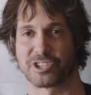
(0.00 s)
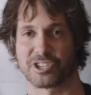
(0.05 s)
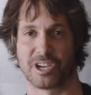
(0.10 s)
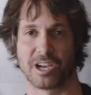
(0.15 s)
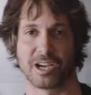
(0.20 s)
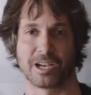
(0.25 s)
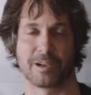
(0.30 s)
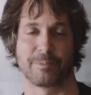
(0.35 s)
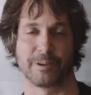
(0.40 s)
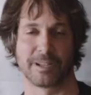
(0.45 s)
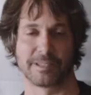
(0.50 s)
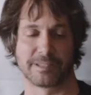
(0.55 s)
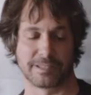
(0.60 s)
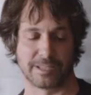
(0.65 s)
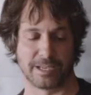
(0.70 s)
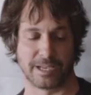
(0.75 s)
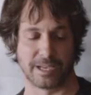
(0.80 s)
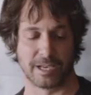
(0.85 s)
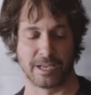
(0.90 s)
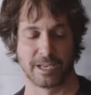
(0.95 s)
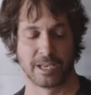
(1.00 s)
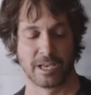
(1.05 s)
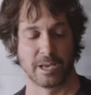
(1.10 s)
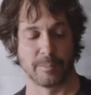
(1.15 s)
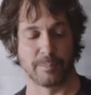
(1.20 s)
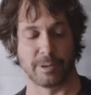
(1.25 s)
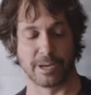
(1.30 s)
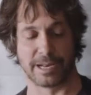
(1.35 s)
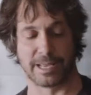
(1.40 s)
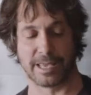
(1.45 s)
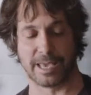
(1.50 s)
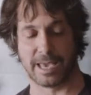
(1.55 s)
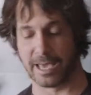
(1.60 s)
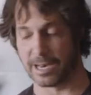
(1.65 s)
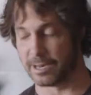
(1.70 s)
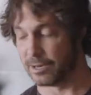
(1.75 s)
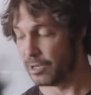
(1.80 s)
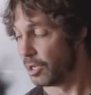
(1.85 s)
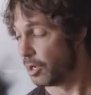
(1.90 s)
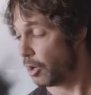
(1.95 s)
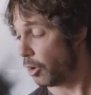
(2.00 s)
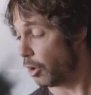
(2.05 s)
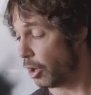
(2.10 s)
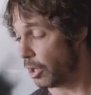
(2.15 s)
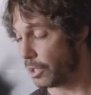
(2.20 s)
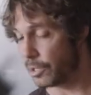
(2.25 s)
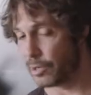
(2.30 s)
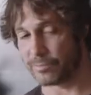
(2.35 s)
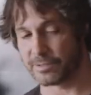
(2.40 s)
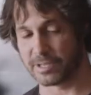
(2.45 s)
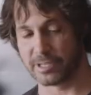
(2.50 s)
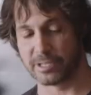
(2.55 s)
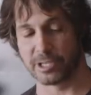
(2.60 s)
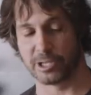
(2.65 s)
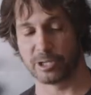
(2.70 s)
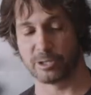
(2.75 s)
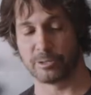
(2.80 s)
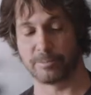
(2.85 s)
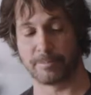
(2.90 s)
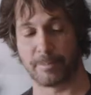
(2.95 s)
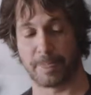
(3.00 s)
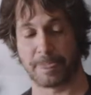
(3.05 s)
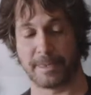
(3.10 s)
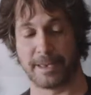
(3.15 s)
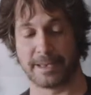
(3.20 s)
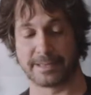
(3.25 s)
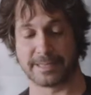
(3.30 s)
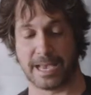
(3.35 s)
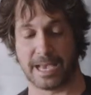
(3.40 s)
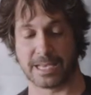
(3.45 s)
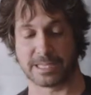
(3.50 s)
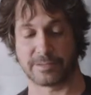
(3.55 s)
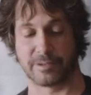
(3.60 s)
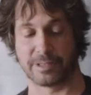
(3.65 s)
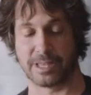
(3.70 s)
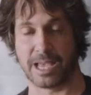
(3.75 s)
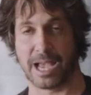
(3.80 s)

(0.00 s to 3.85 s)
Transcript: to shuck, but, uh, but again, all you have to do is ask